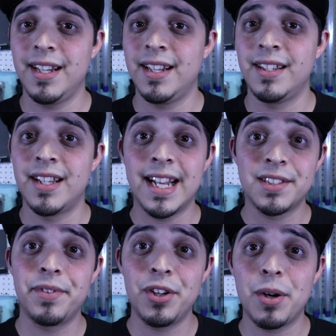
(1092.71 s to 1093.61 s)
In the
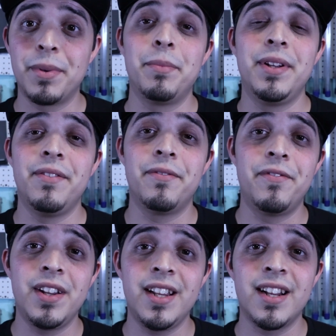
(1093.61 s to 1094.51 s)
next video, I'm going to be
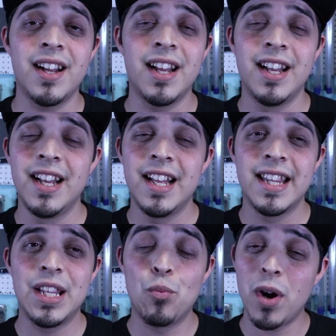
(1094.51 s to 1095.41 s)
fitting
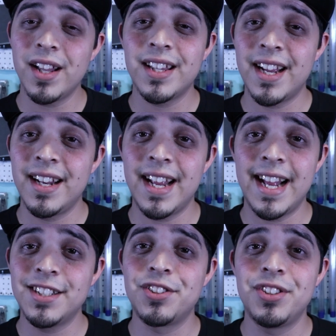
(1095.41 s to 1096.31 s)
the White Line
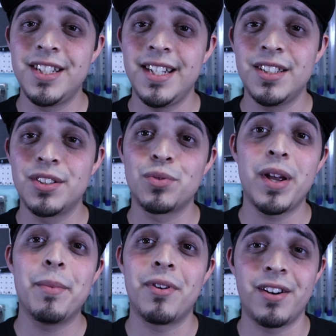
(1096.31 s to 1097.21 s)
S13
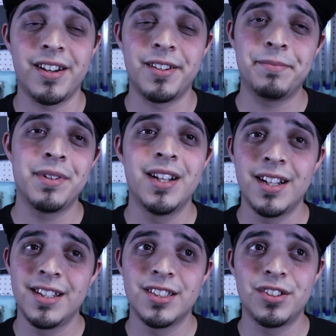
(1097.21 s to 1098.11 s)
sway bar in.
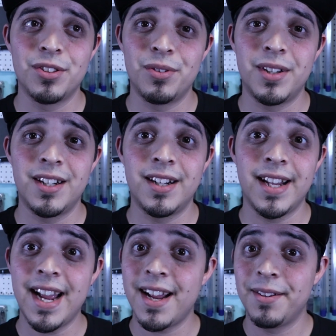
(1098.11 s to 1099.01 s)
So,
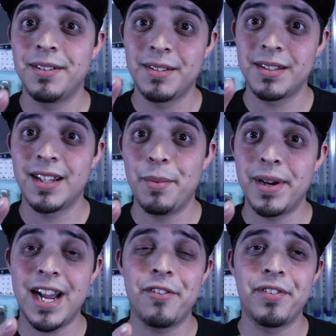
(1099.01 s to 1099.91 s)
yeah, keep
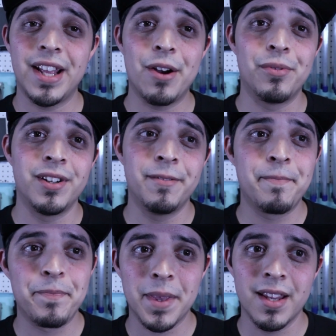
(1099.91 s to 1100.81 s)
an eye out for that one.
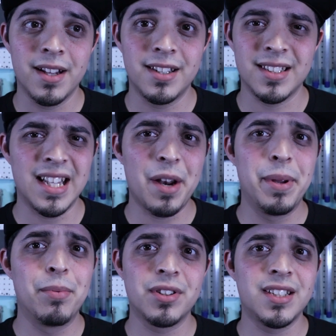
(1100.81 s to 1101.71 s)
Because a lot of
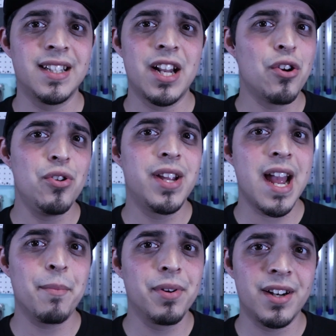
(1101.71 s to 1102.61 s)
people are saying that, no, you
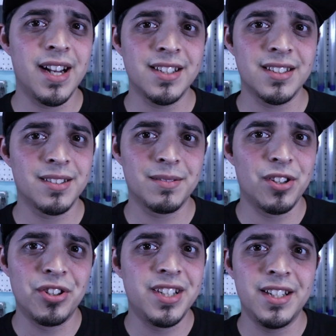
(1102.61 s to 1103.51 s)
can't put an
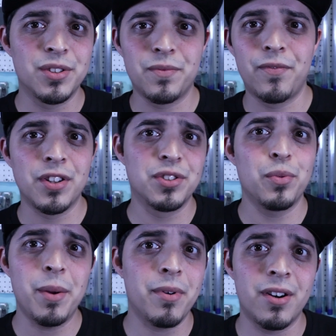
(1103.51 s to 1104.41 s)
S13 front
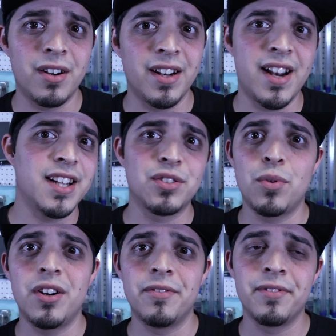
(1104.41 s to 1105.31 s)
sway bar in an
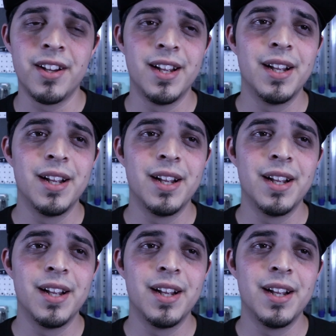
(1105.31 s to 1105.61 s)
S12.